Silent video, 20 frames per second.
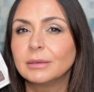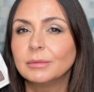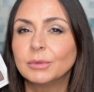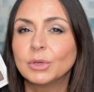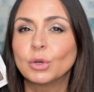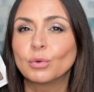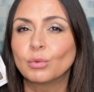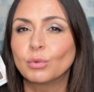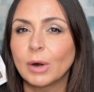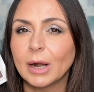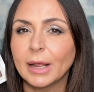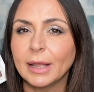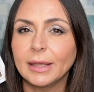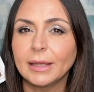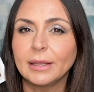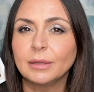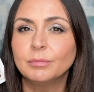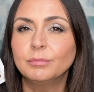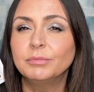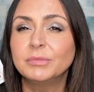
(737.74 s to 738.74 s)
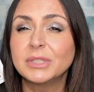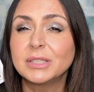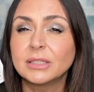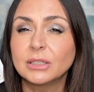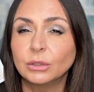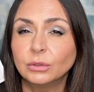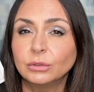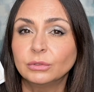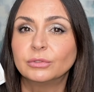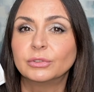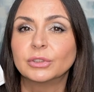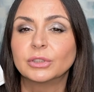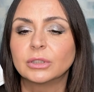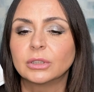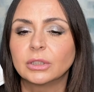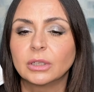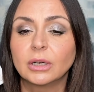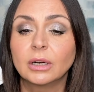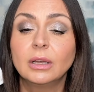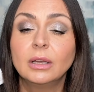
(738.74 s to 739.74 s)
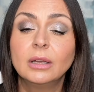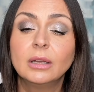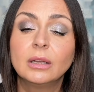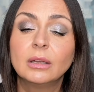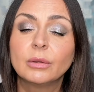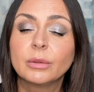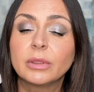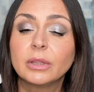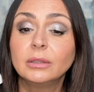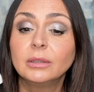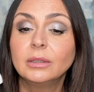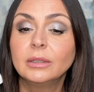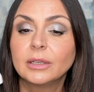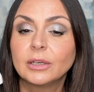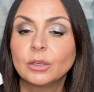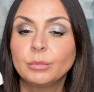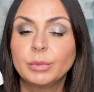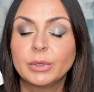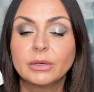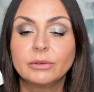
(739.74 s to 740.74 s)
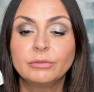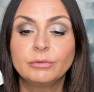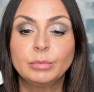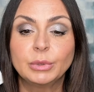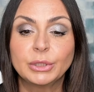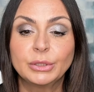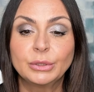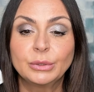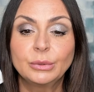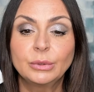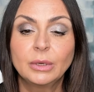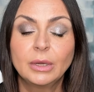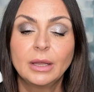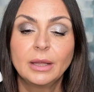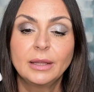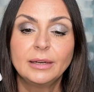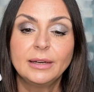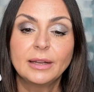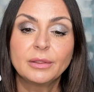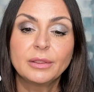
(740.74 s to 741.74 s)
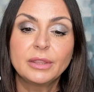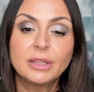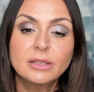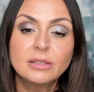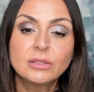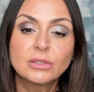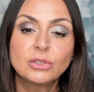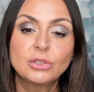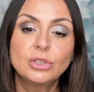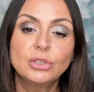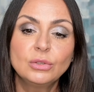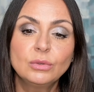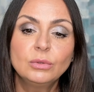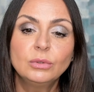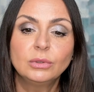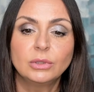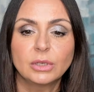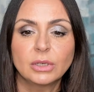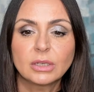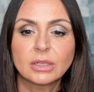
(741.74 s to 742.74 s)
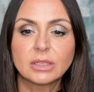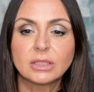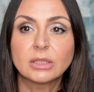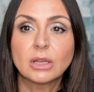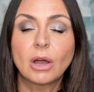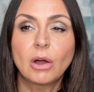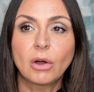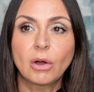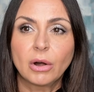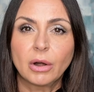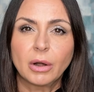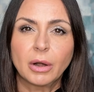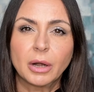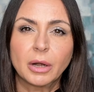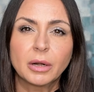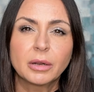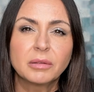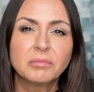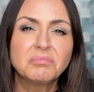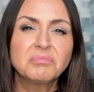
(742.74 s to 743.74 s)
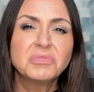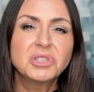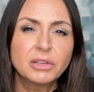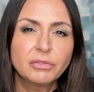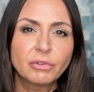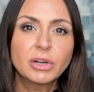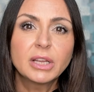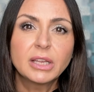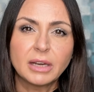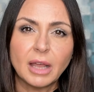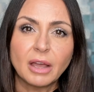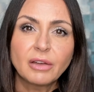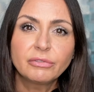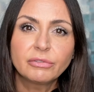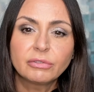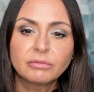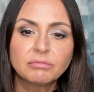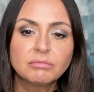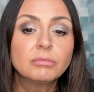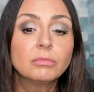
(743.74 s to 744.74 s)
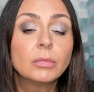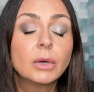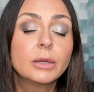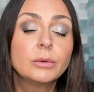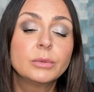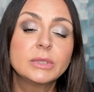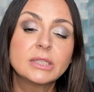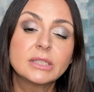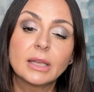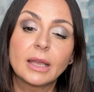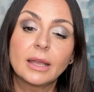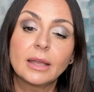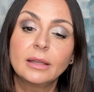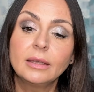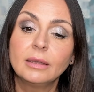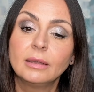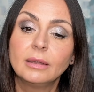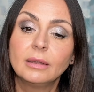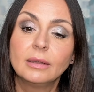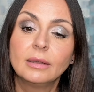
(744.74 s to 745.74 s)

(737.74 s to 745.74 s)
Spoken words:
gray, silver, with a little bit of blue. Now, these two looks are different enough, I would say.